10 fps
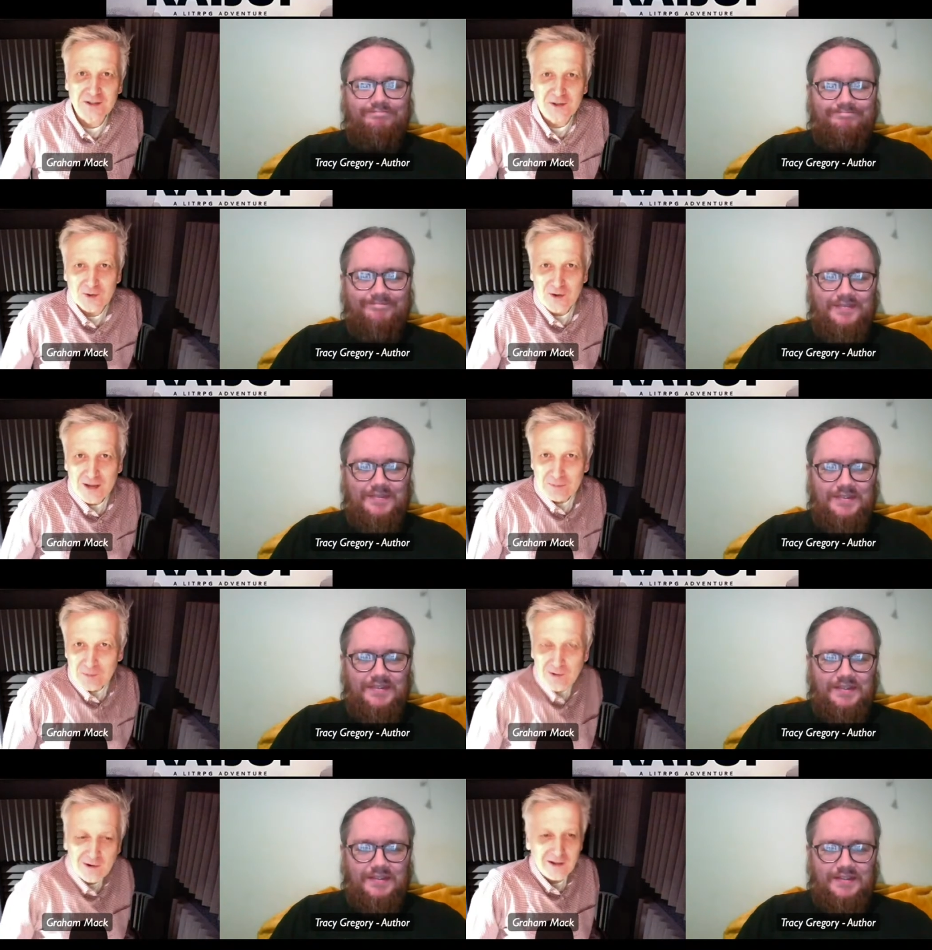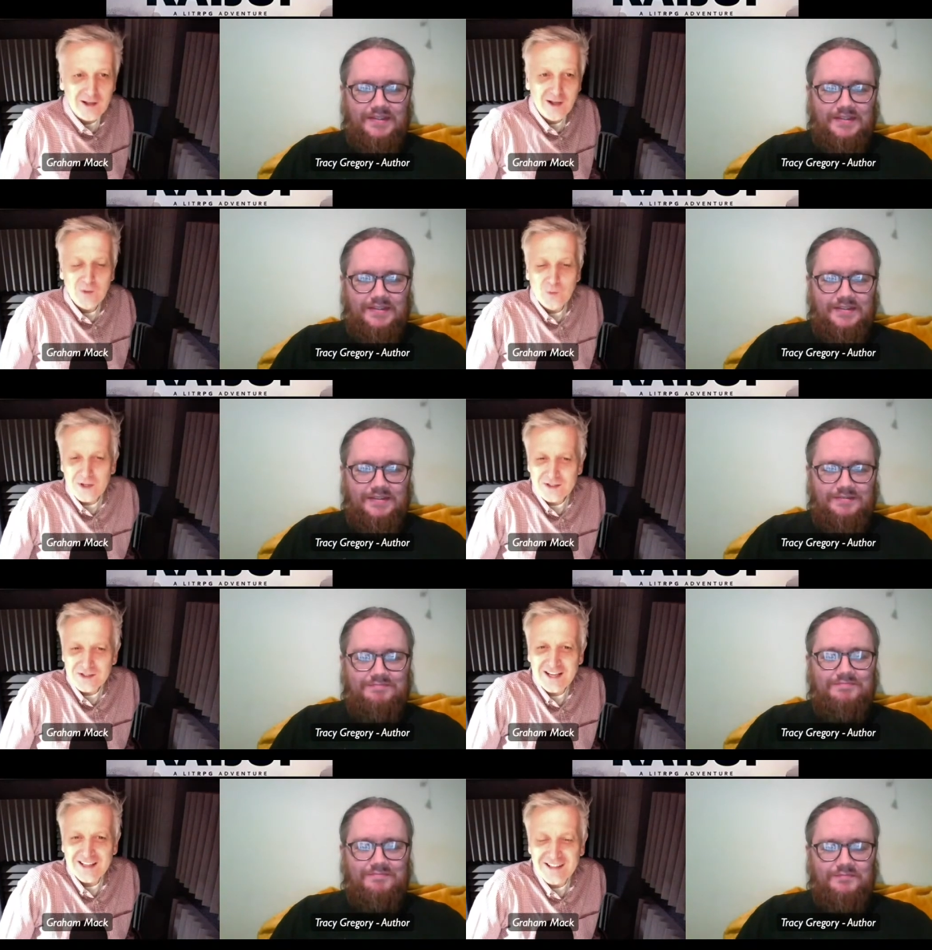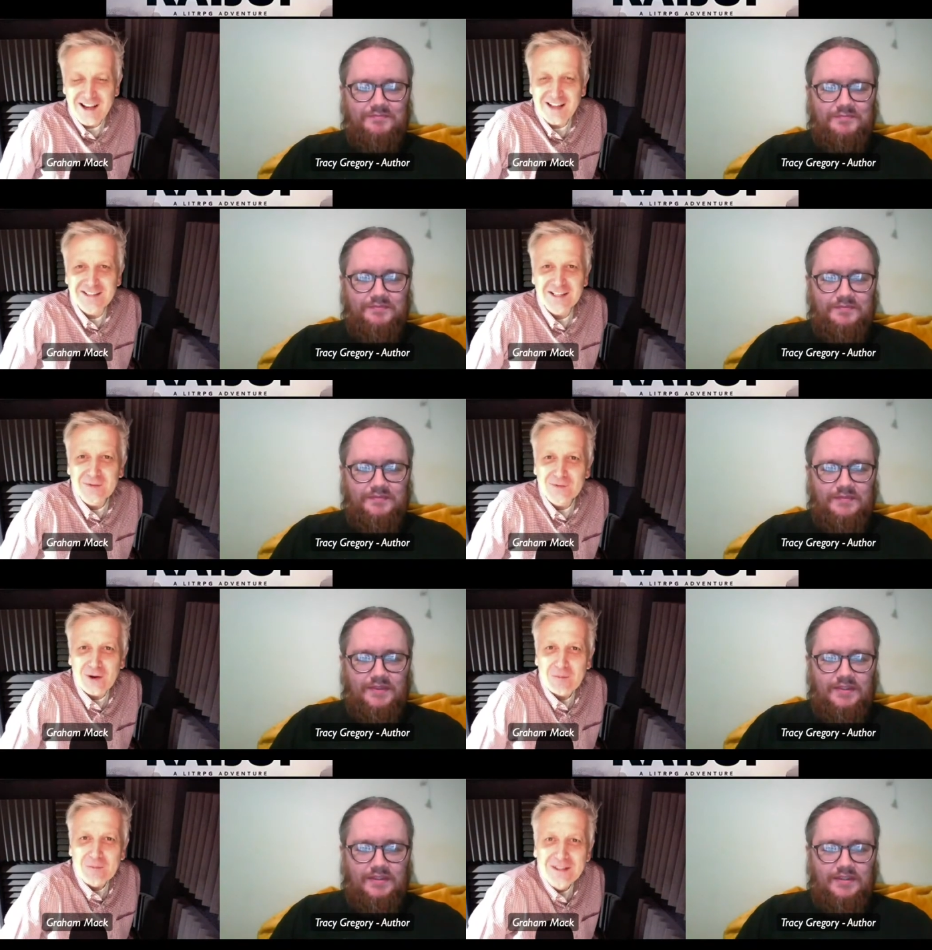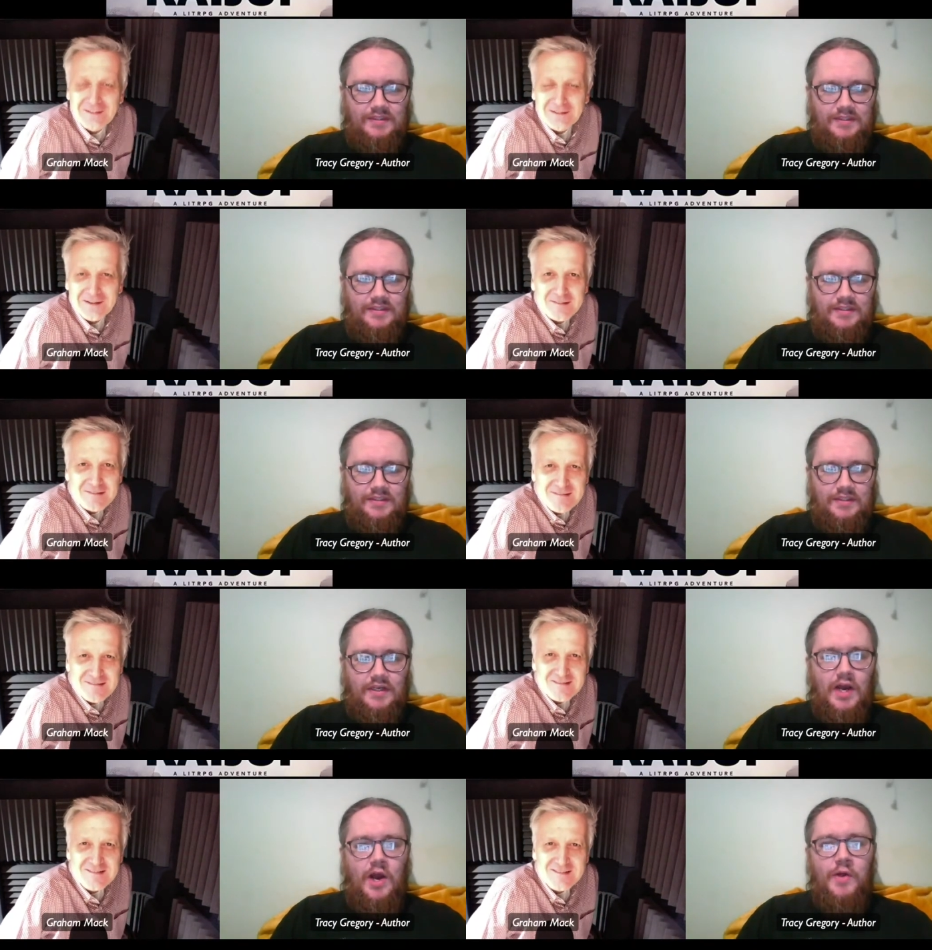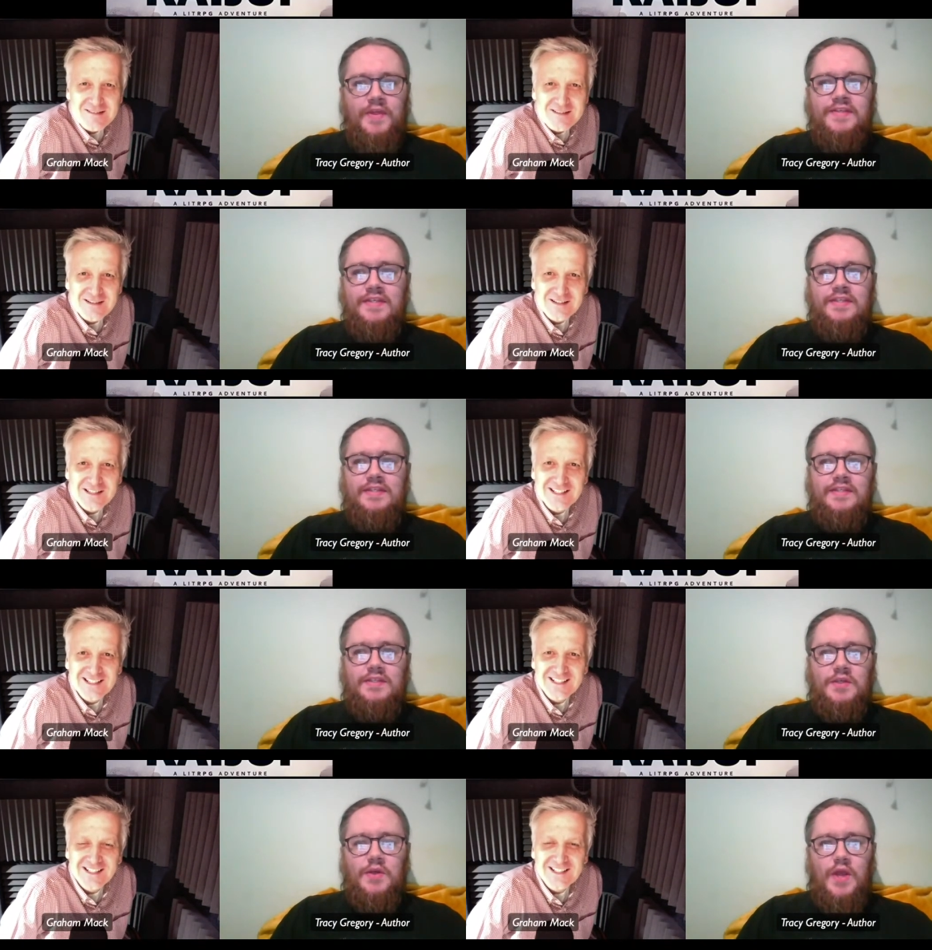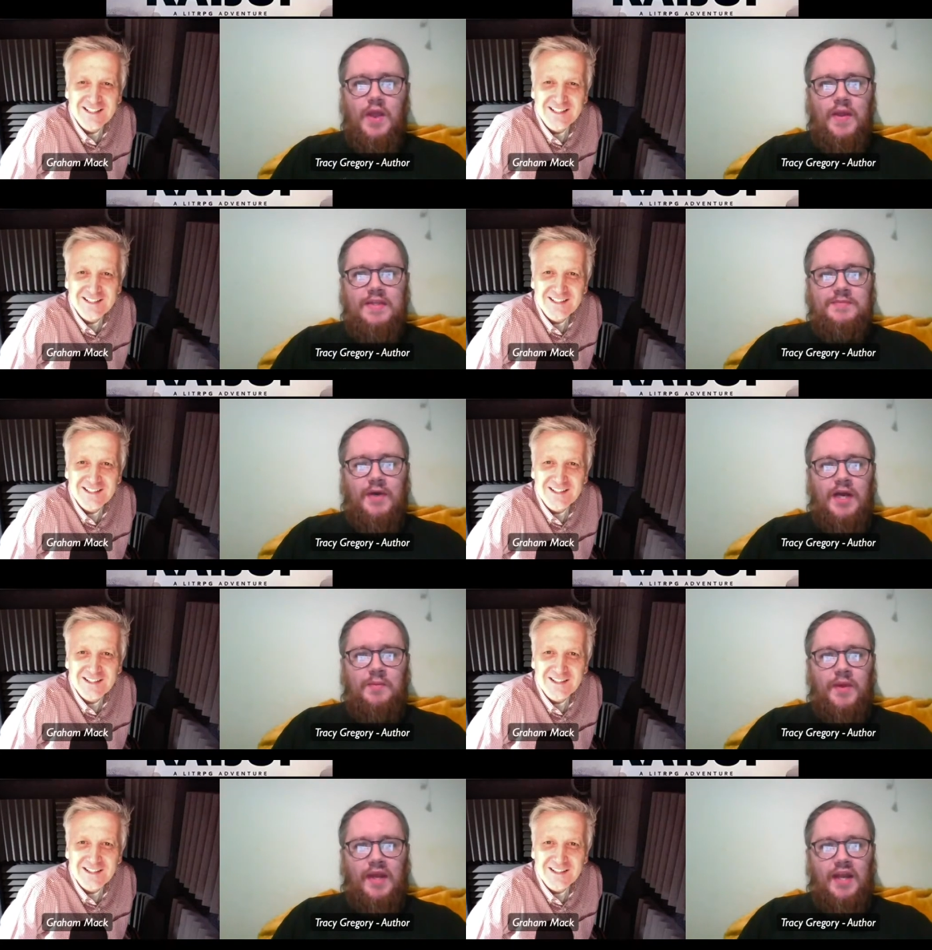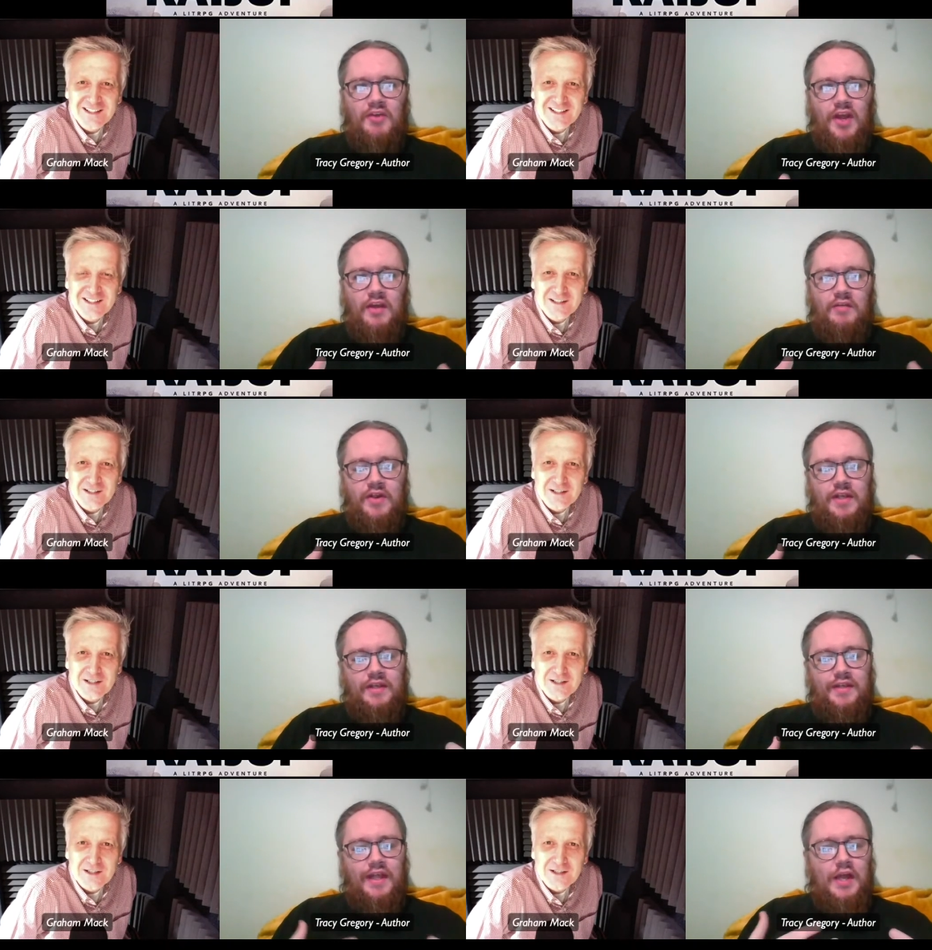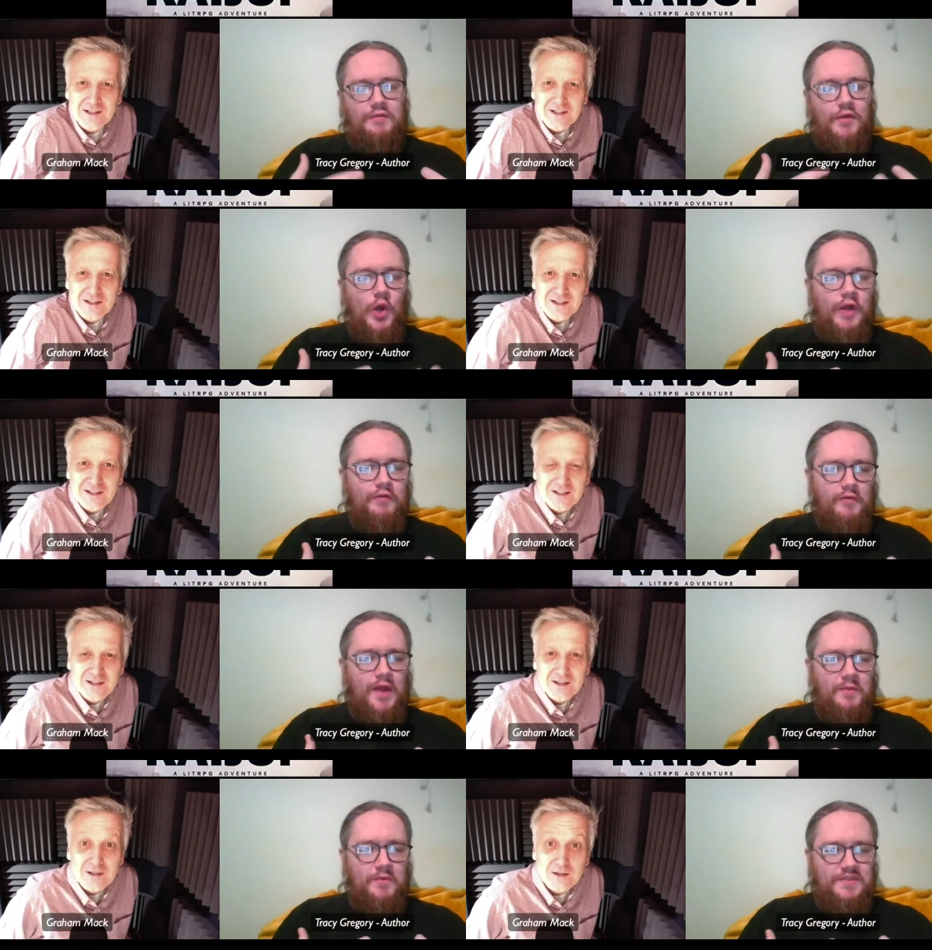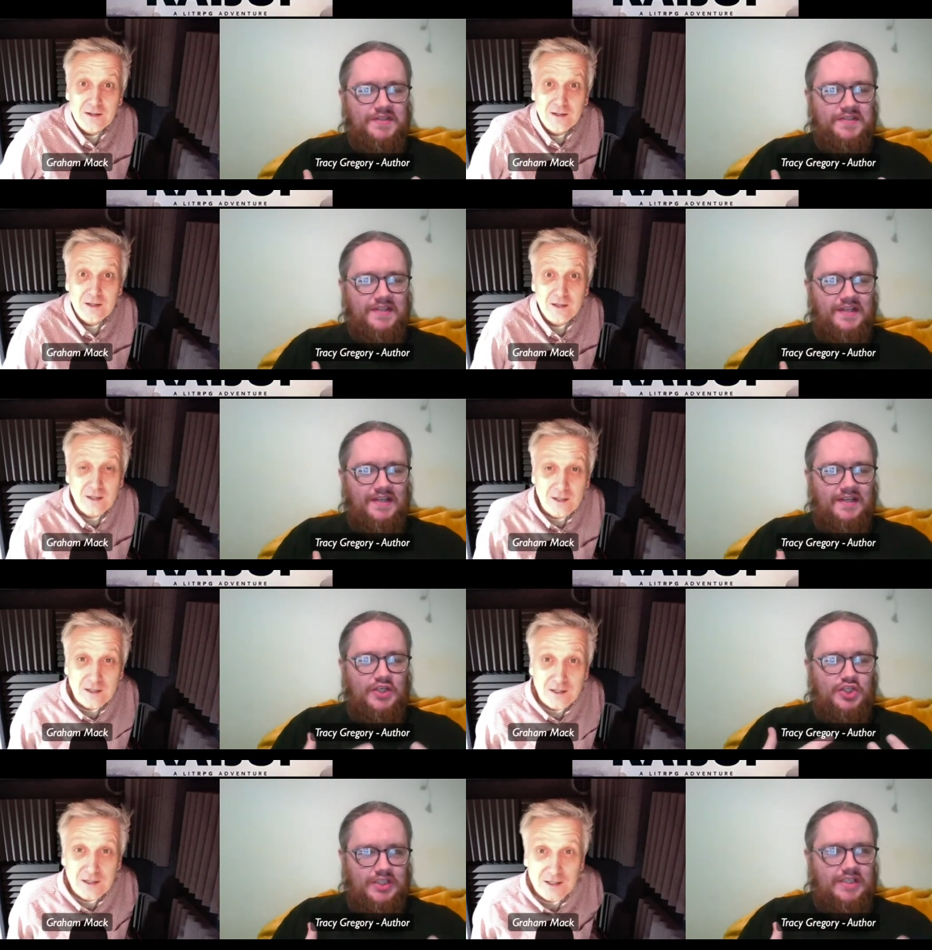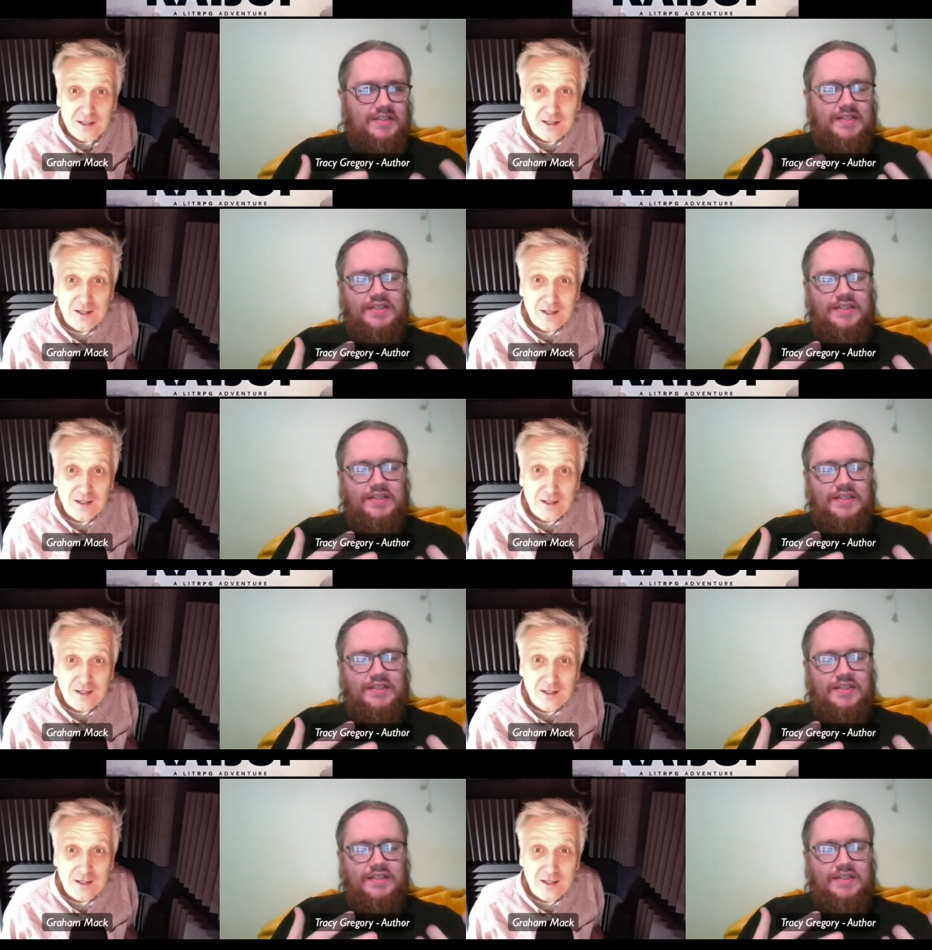Speaker 1: a great book. Where'd you get the idea from?
Speaker 2: Oh, this is inspired by kind of like a very lifelong love of mine, which is cheesy